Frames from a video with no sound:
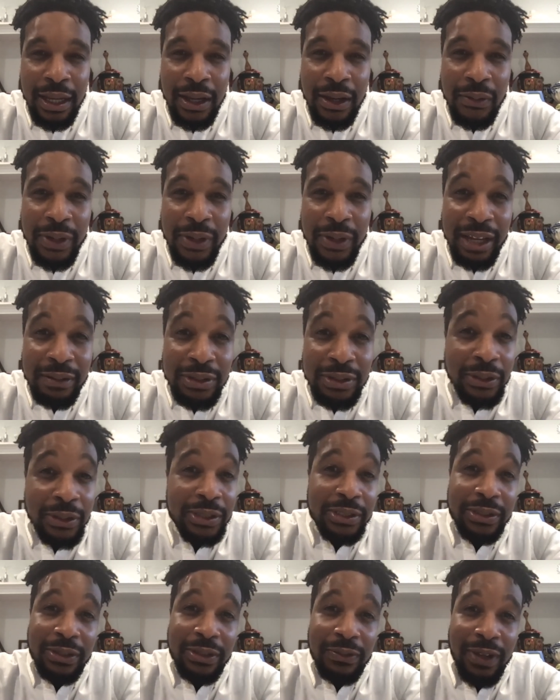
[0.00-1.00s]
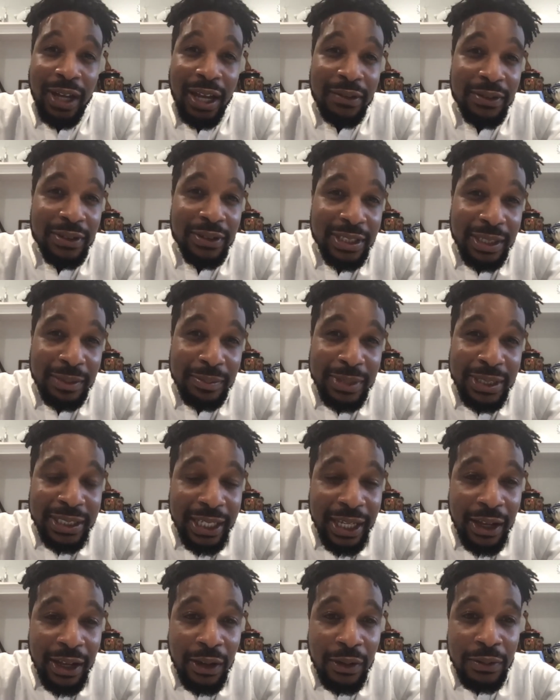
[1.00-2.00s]
We have torture survivors
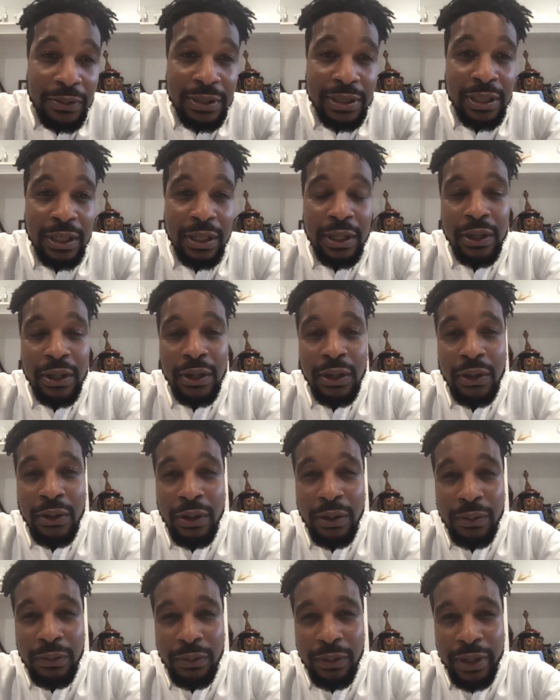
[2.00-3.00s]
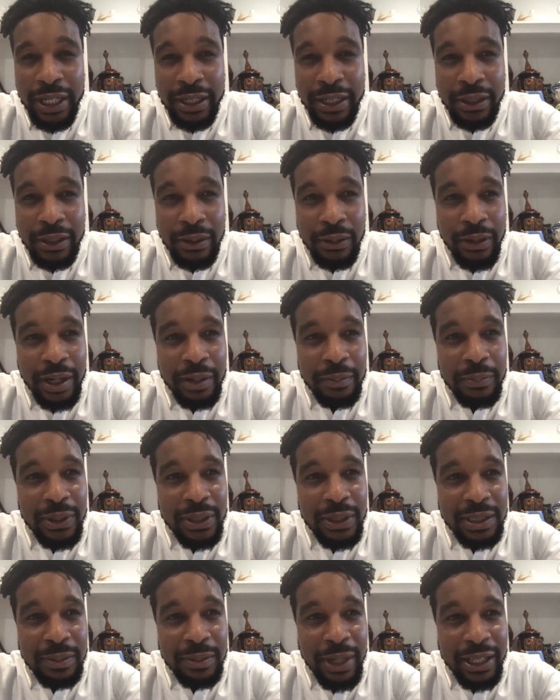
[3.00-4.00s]
themselves who have written great
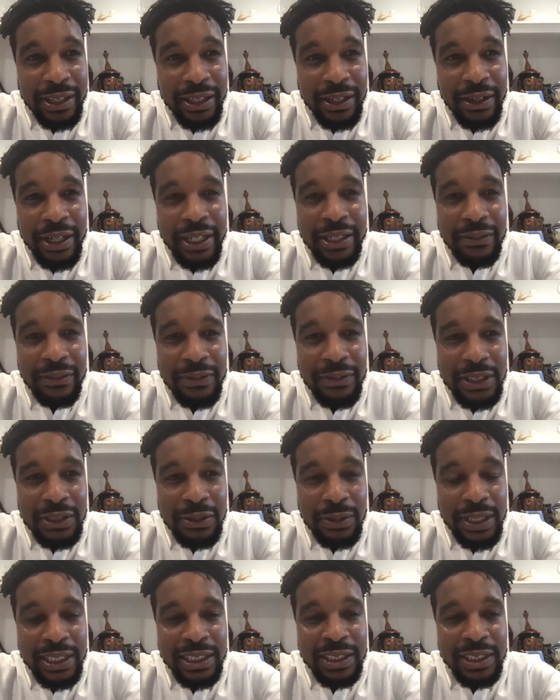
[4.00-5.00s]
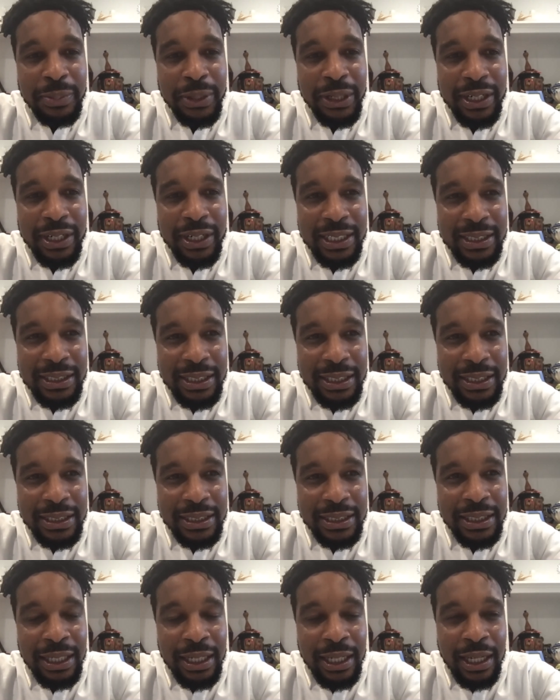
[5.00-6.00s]
books about their individual
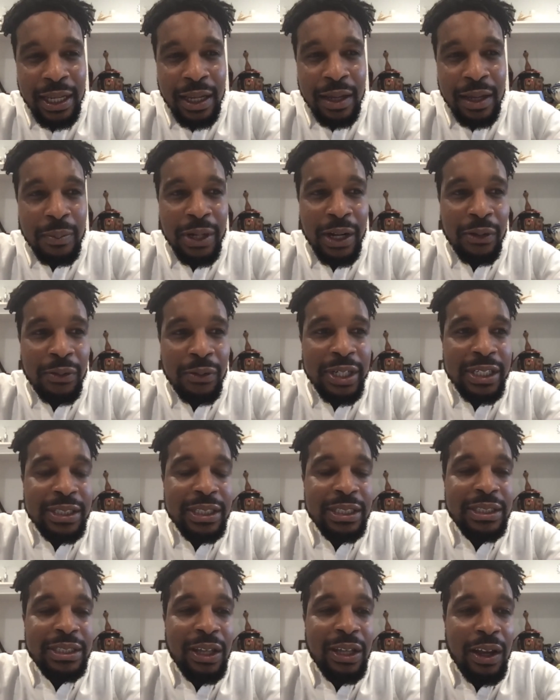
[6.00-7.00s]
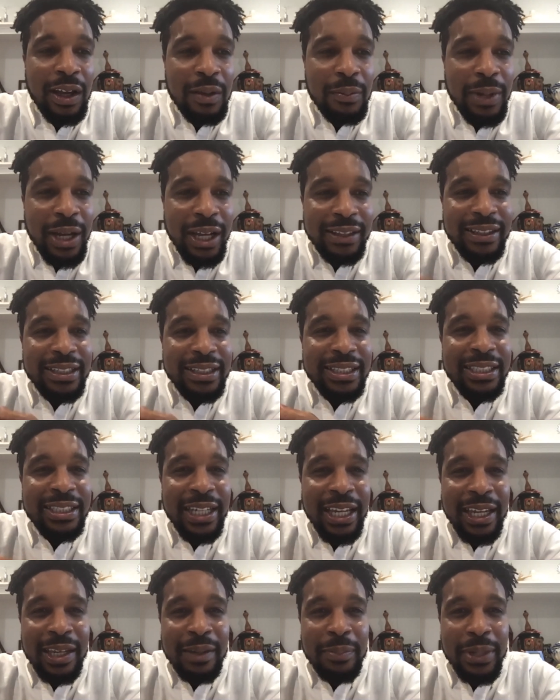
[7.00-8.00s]
experiences. But I wanted to talk about the
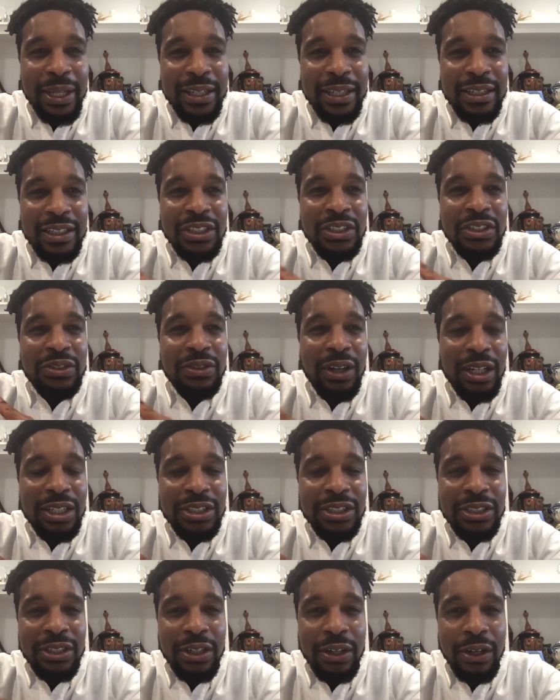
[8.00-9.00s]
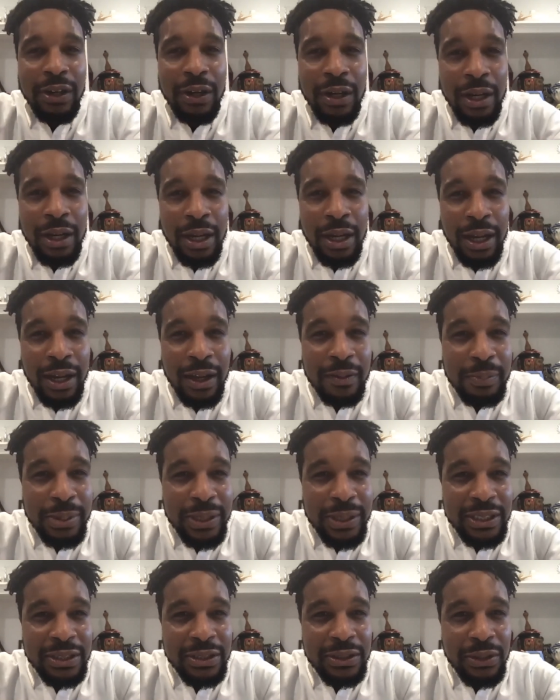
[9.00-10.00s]
shape and the structure of
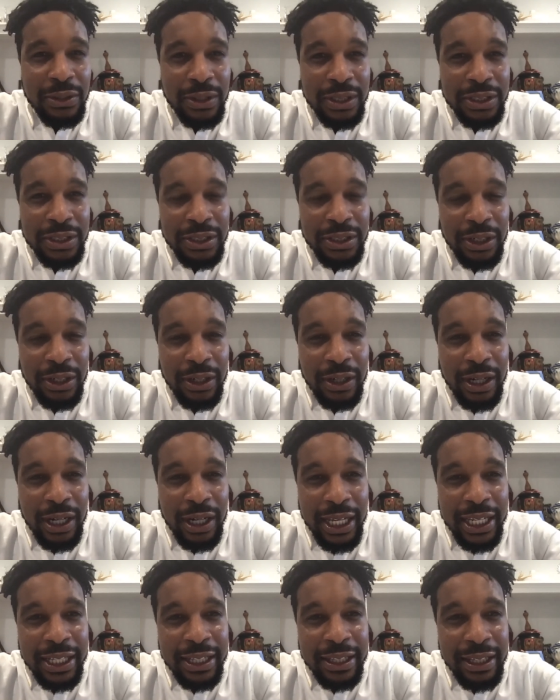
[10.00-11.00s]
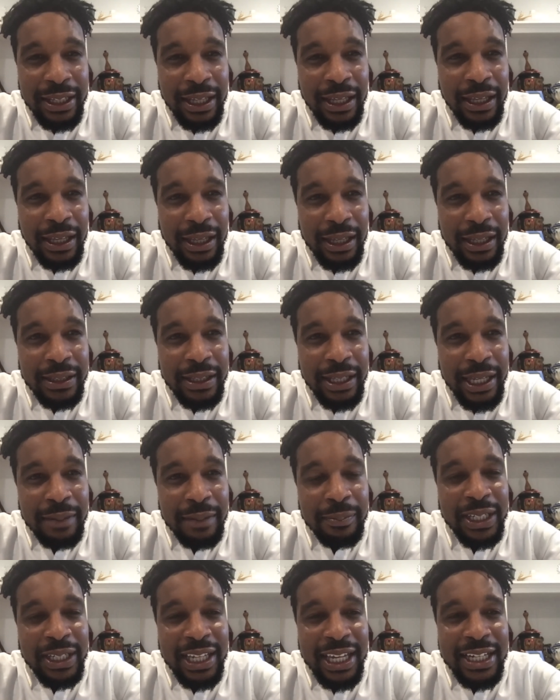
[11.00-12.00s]
police torture and the, the
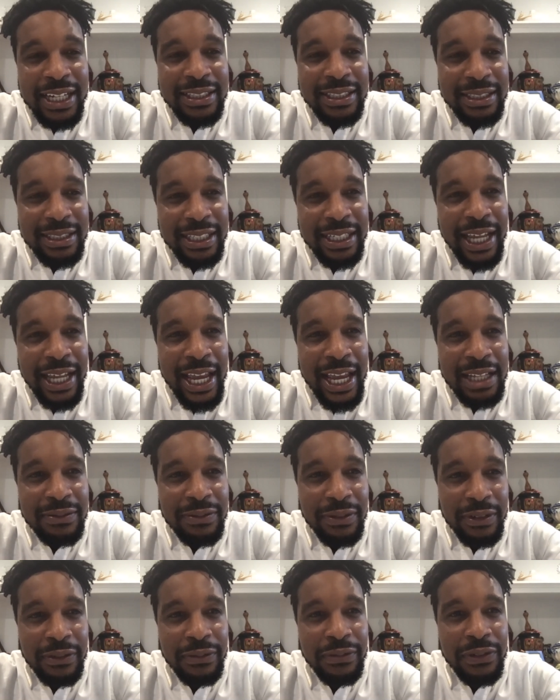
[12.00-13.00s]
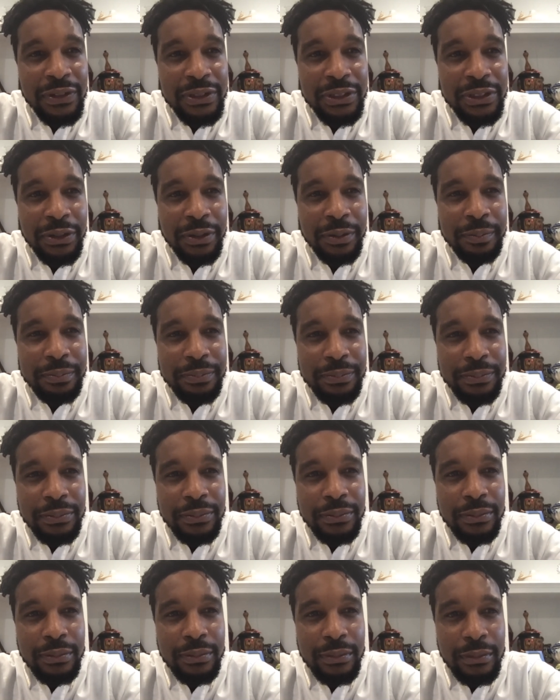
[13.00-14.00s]
implications it has for the future.
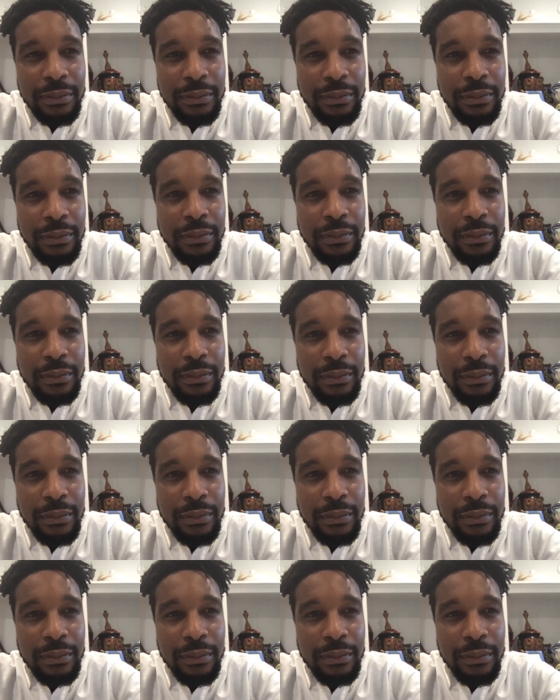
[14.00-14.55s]
So